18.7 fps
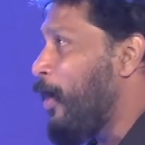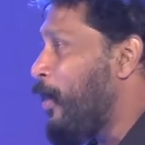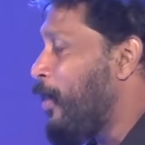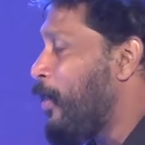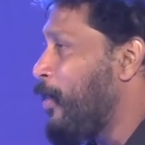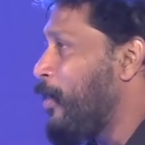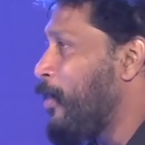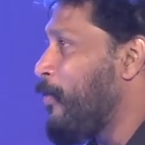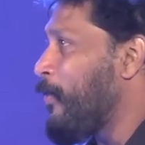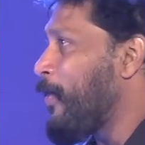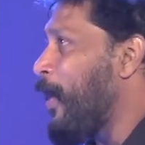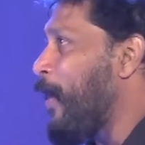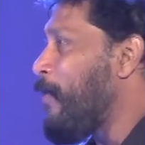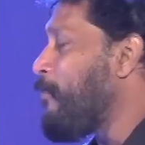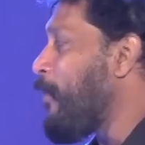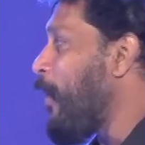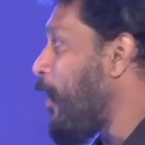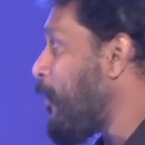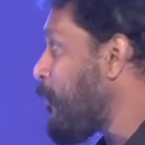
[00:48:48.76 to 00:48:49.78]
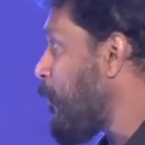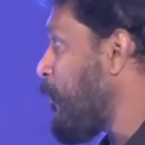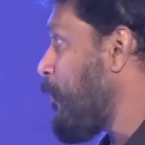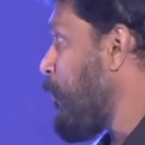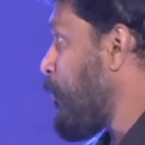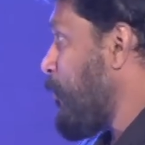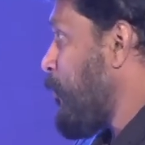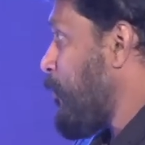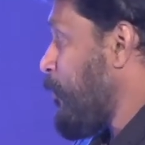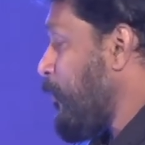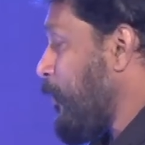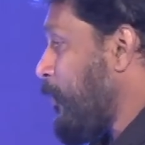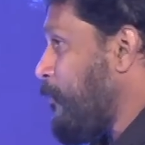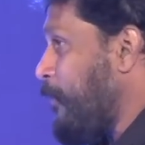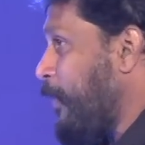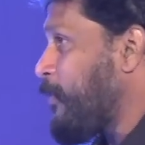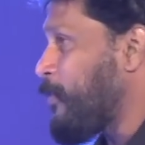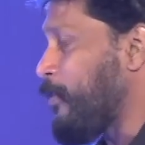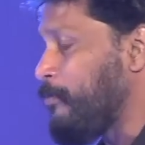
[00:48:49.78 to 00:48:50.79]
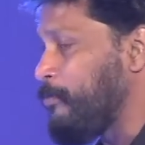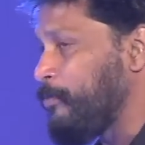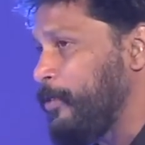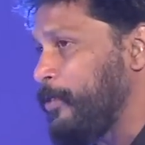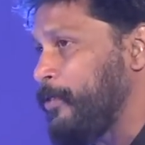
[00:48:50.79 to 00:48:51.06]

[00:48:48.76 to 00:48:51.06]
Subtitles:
Okay, I will answer this. It's very simple.